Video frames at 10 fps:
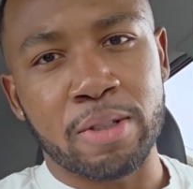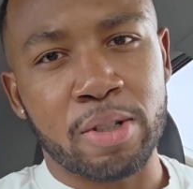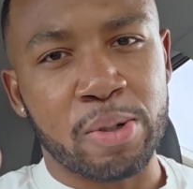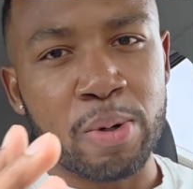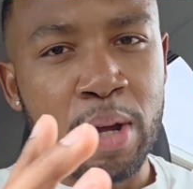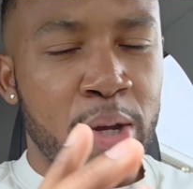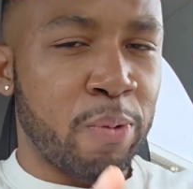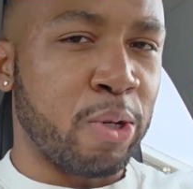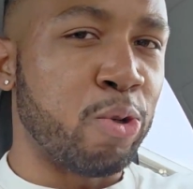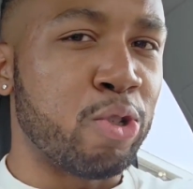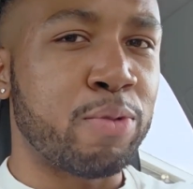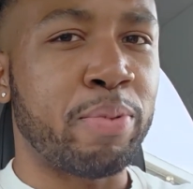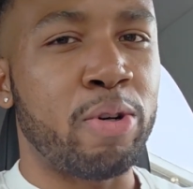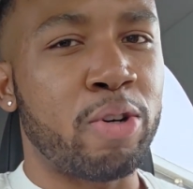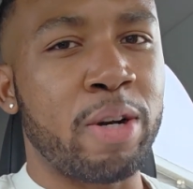So when you do this
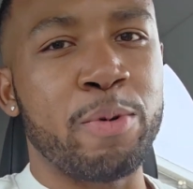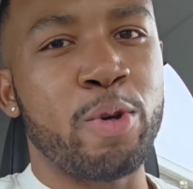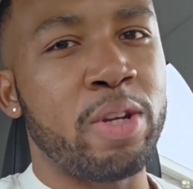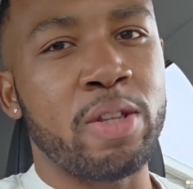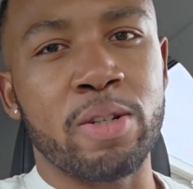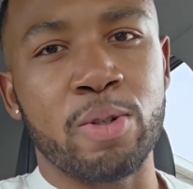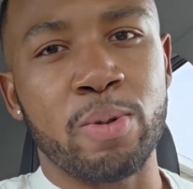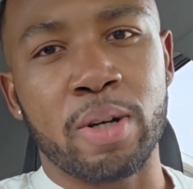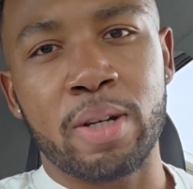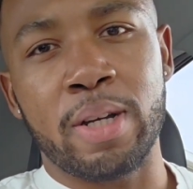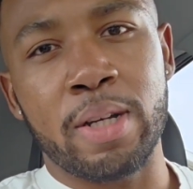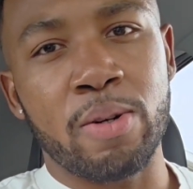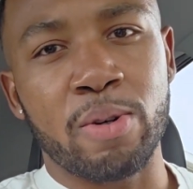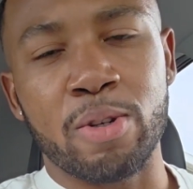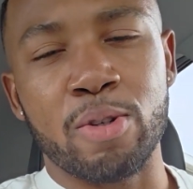program, you can either do a
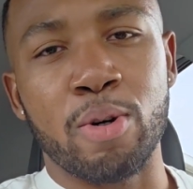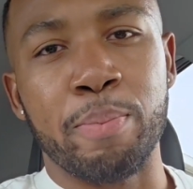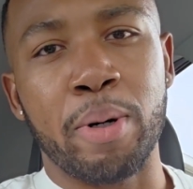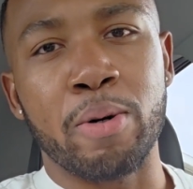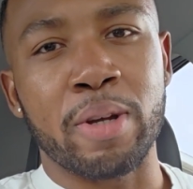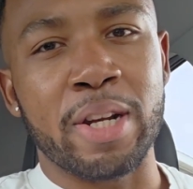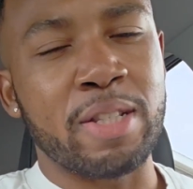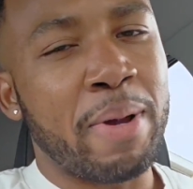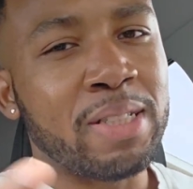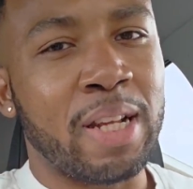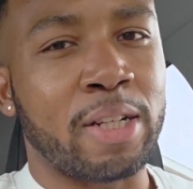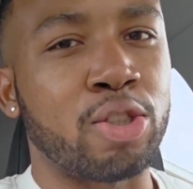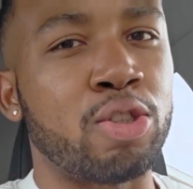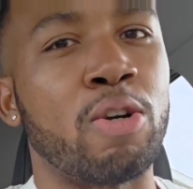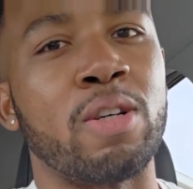cut or you can do a bulk, and it's basically like a
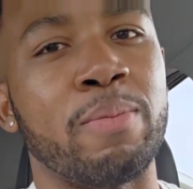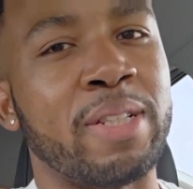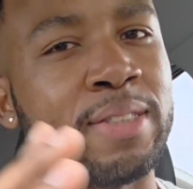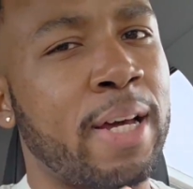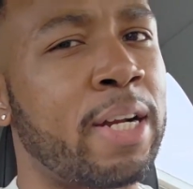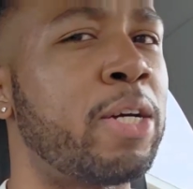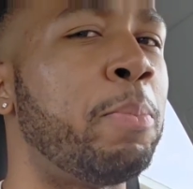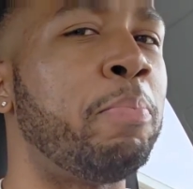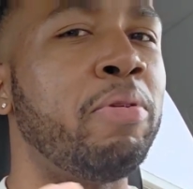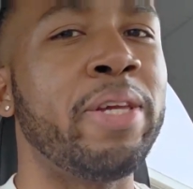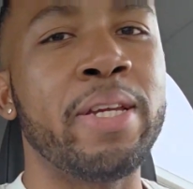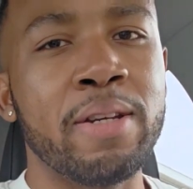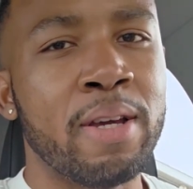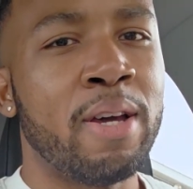startup. It's not a complete